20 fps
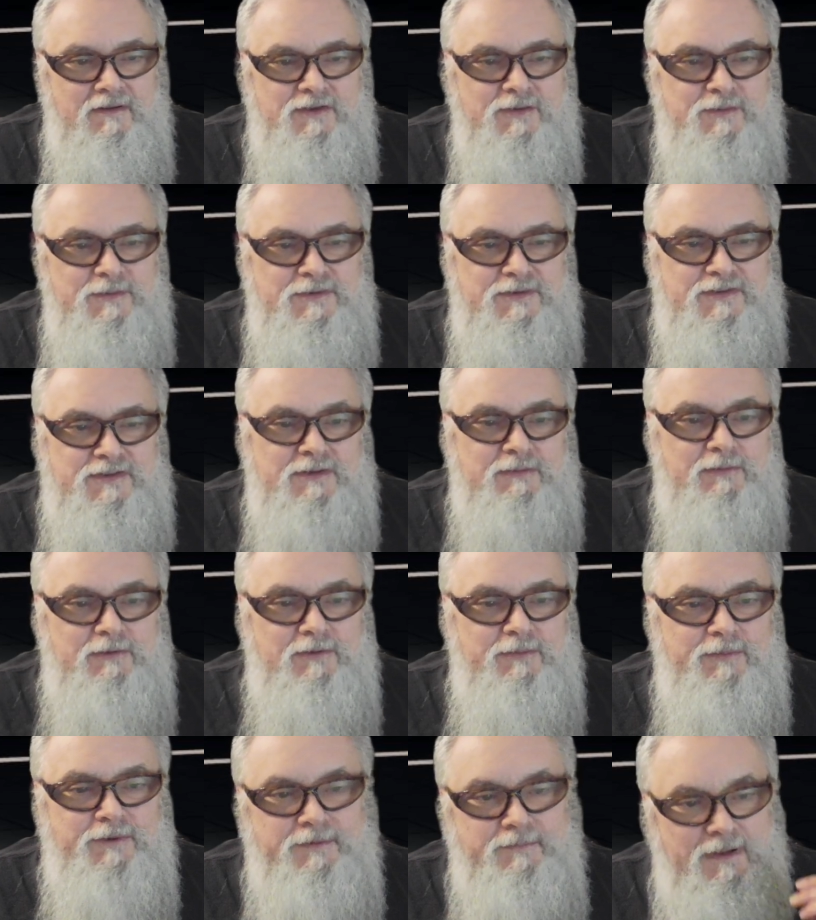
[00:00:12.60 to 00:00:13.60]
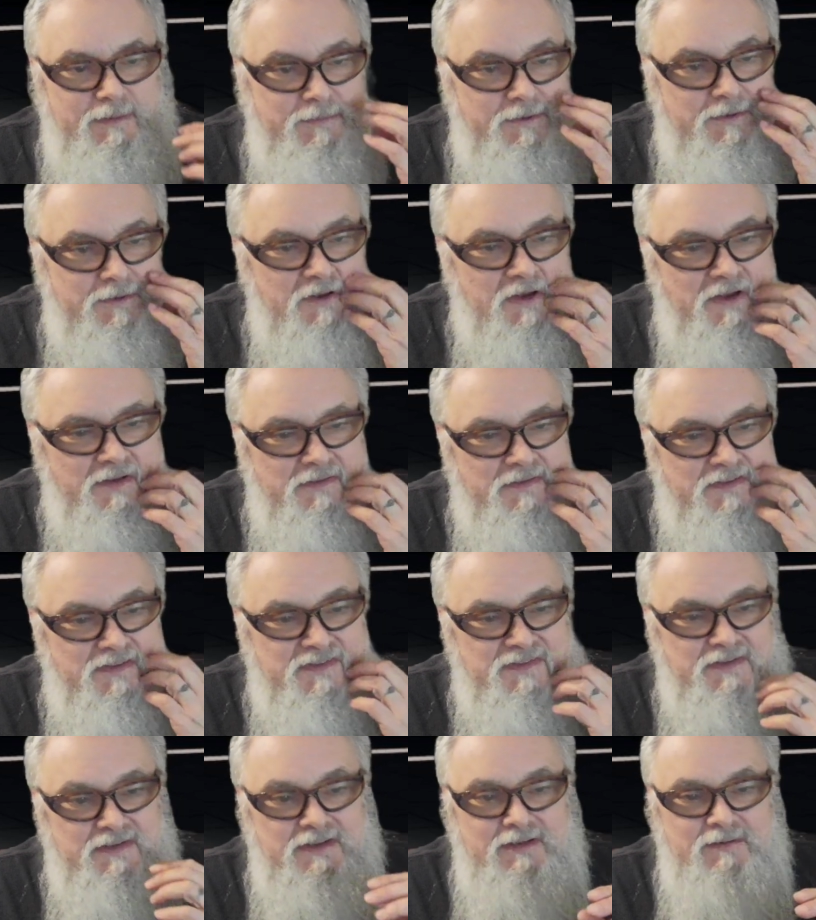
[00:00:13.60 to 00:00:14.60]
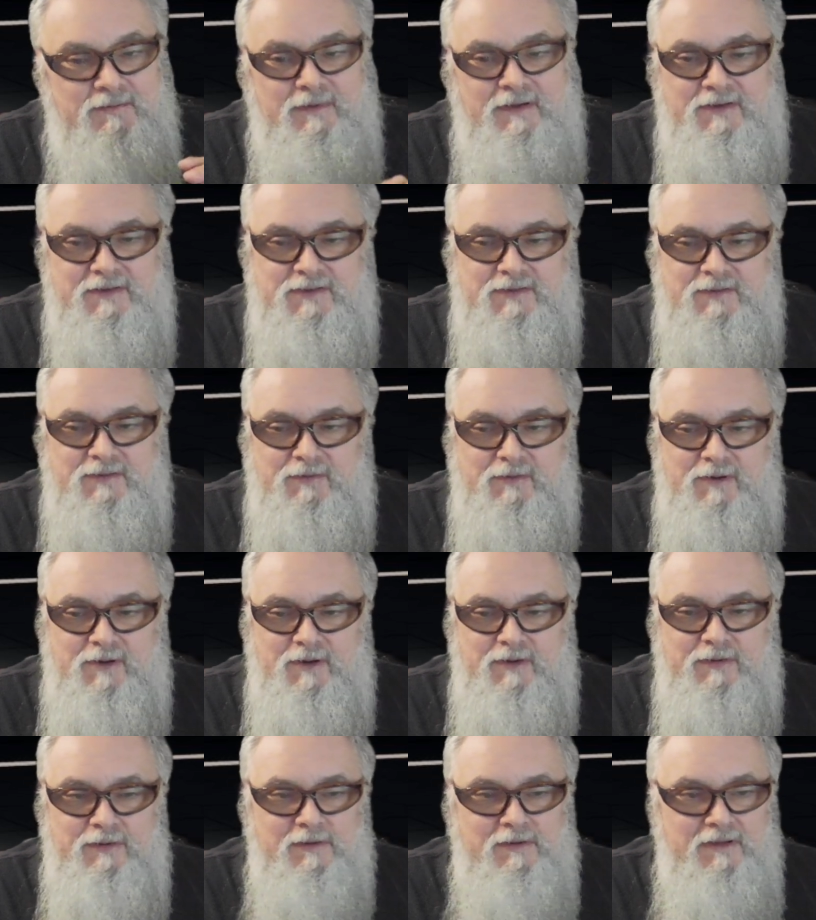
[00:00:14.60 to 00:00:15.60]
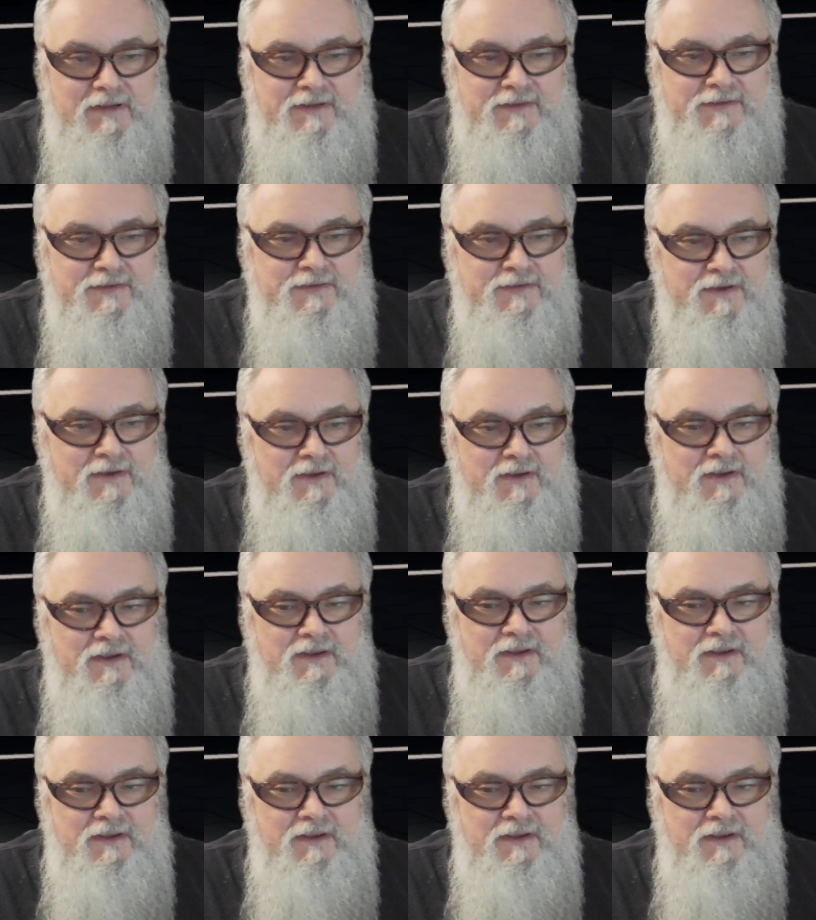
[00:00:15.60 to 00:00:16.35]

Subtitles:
This will be similar, but maybe not the same as for your other classes.